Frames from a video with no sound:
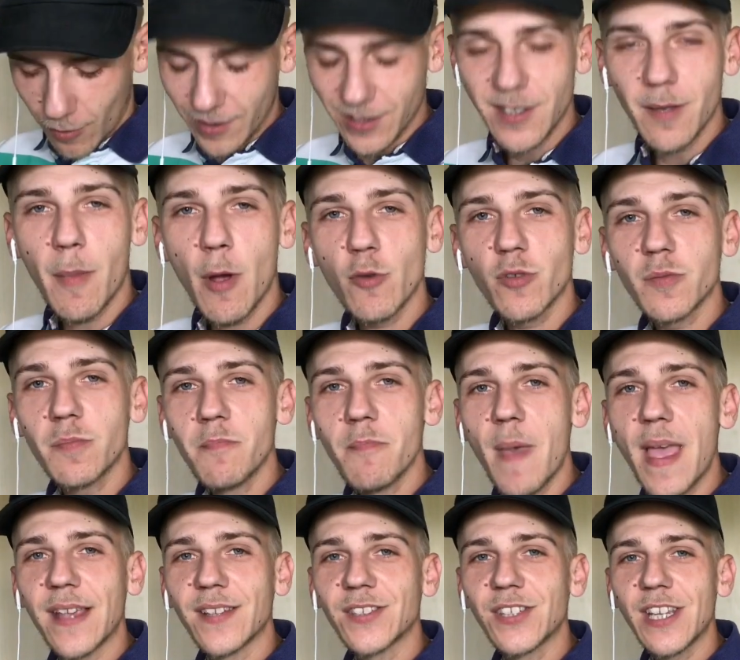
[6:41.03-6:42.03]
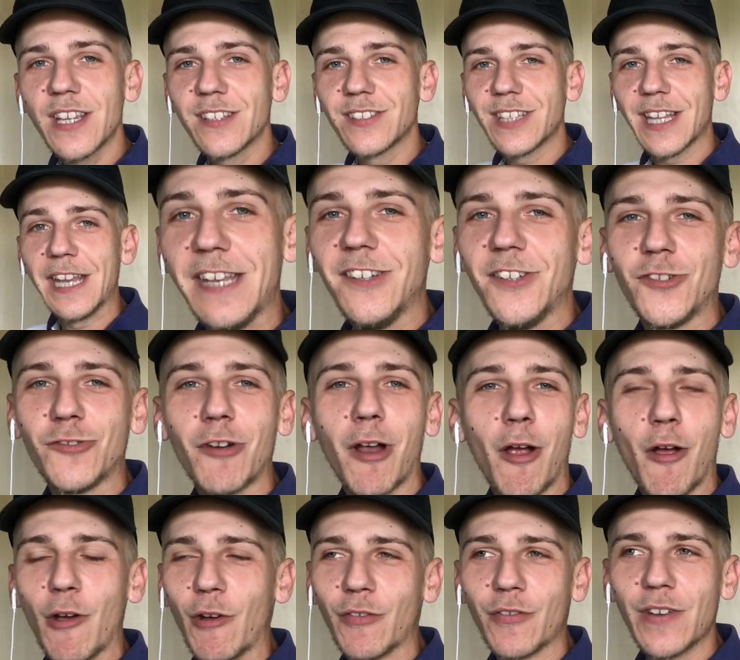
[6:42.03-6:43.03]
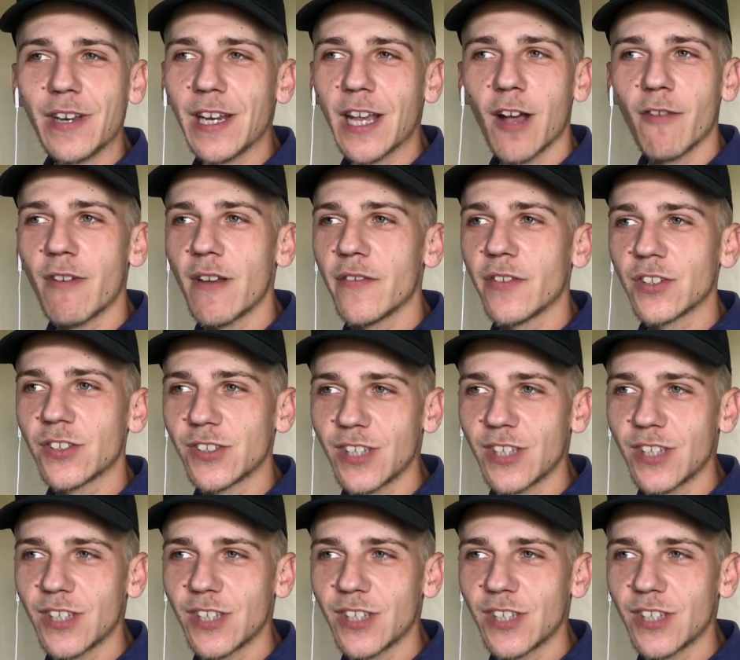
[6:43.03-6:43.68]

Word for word: That's the most messiest intro I think I've ever